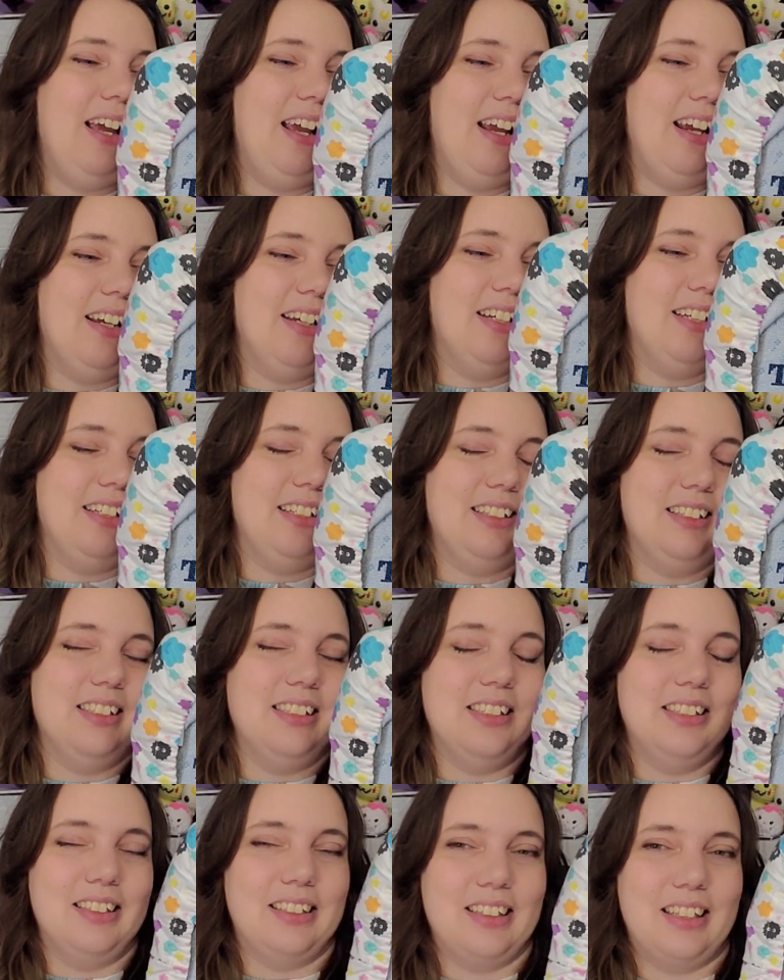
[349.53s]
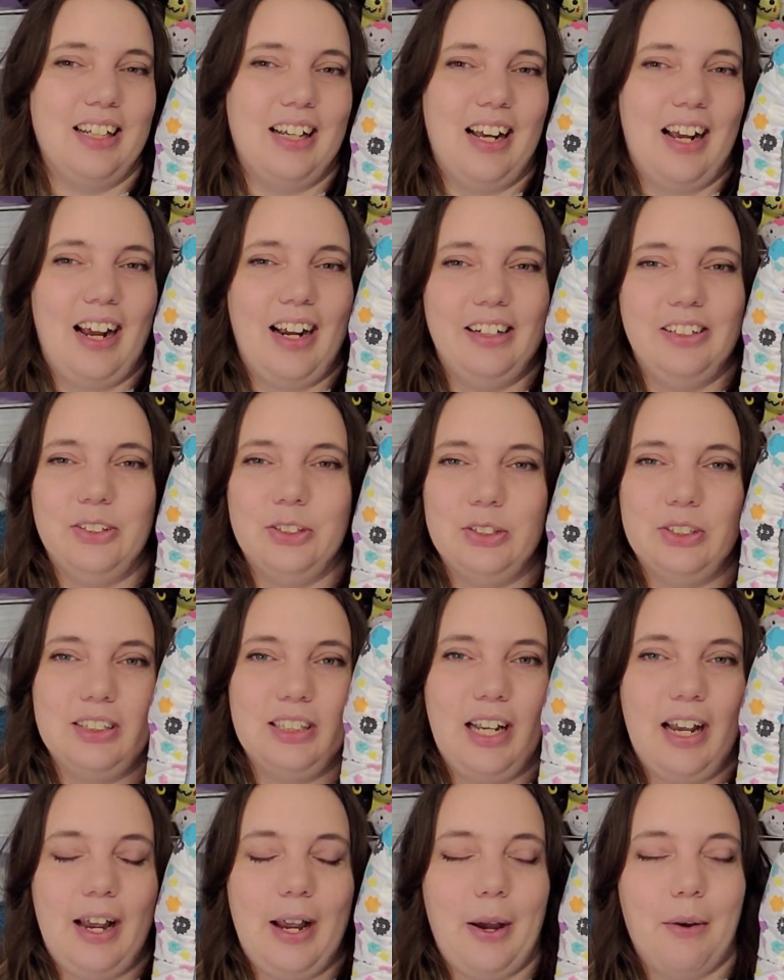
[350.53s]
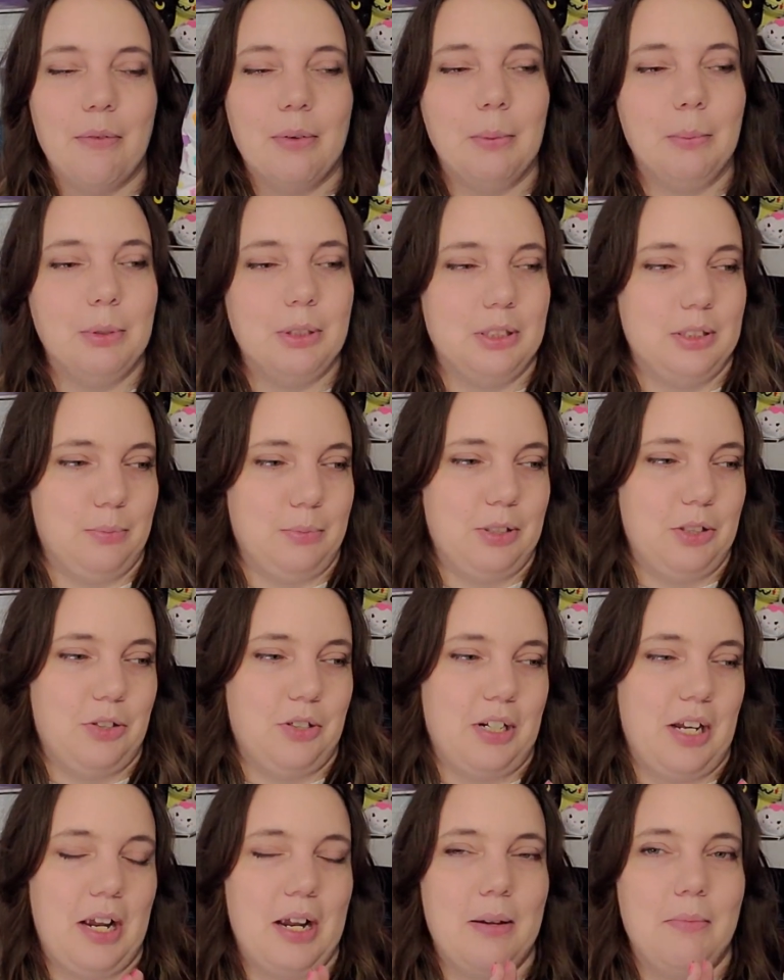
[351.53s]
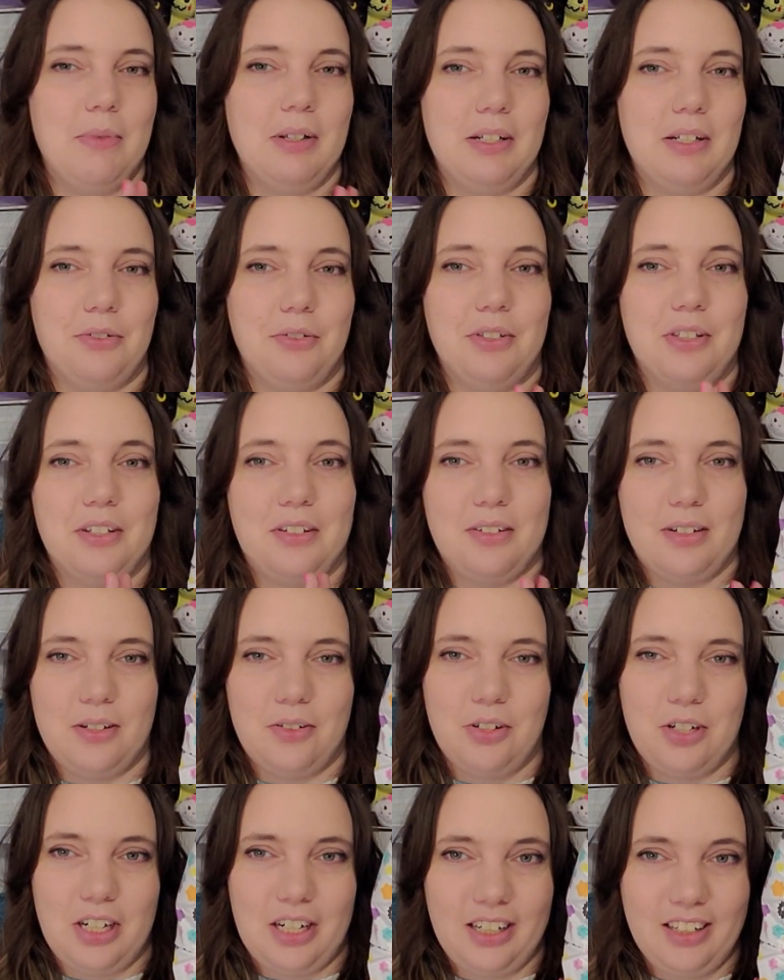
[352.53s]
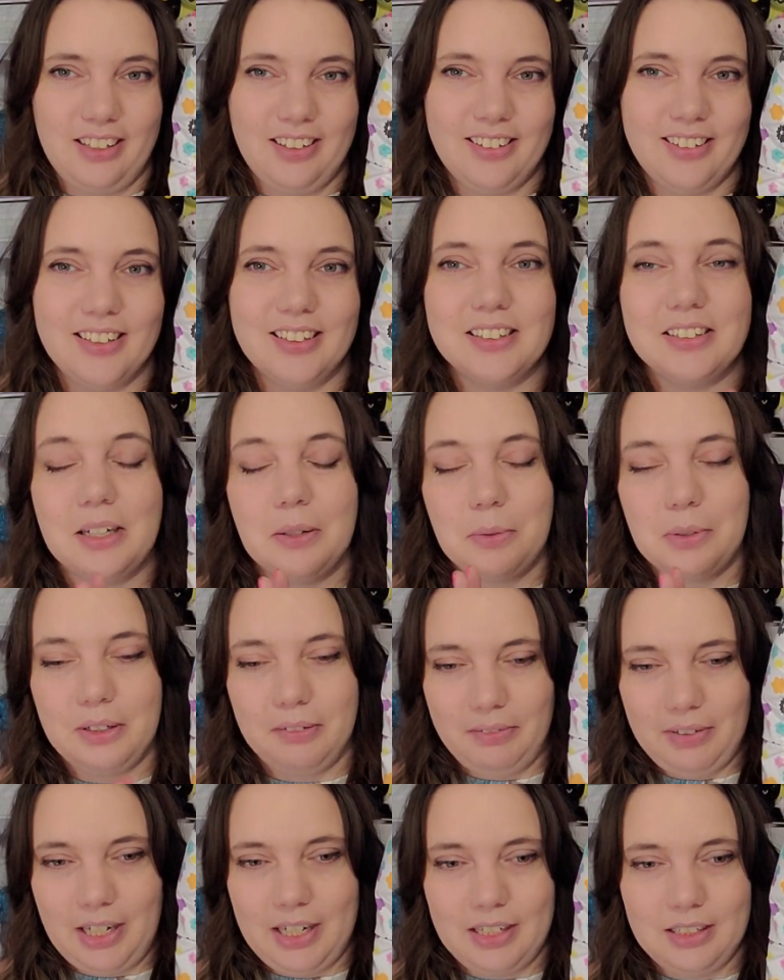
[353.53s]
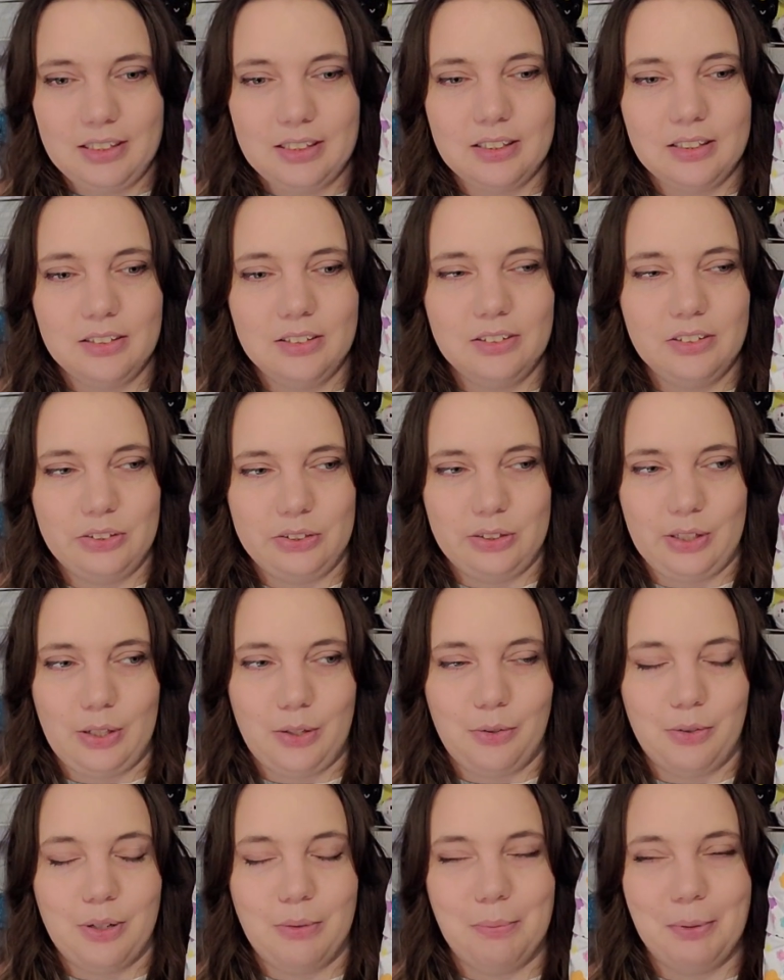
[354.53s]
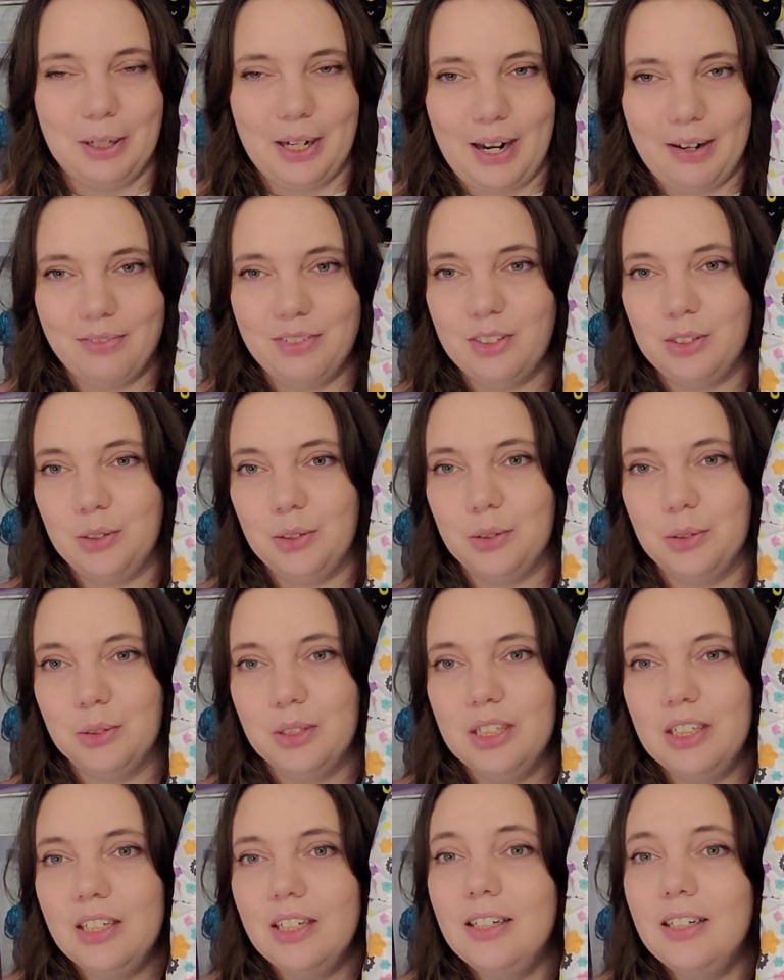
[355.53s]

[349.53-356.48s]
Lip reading: and I haven't put as much time into the stitching as I would have liked. So I'm gonna have to